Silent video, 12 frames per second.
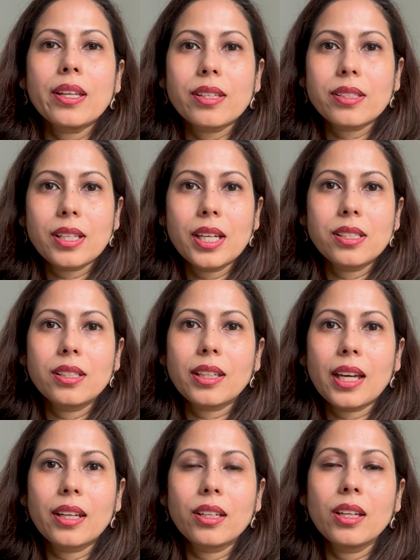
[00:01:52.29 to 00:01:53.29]
The surgeon
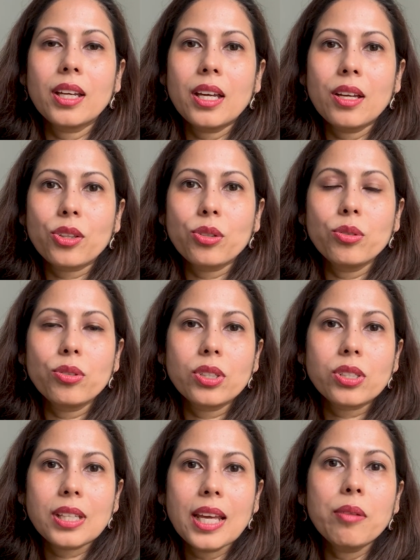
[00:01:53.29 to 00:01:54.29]
can, through the
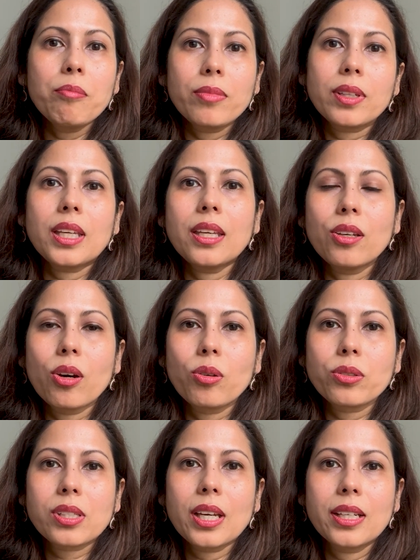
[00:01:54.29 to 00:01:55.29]
same
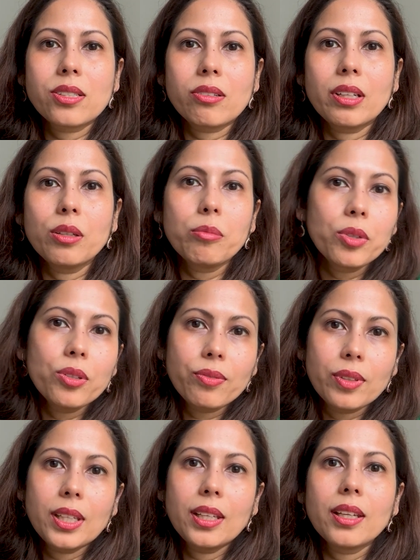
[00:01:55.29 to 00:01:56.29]
keyhole surgery, remove
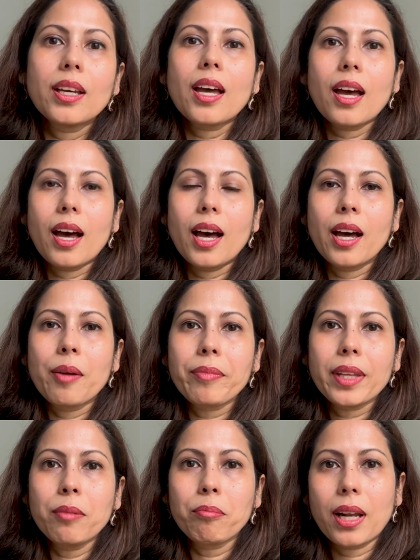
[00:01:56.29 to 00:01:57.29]
the
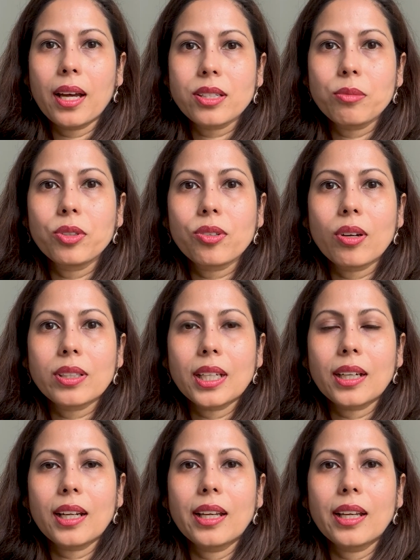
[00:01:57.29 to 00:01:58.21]
implantable contact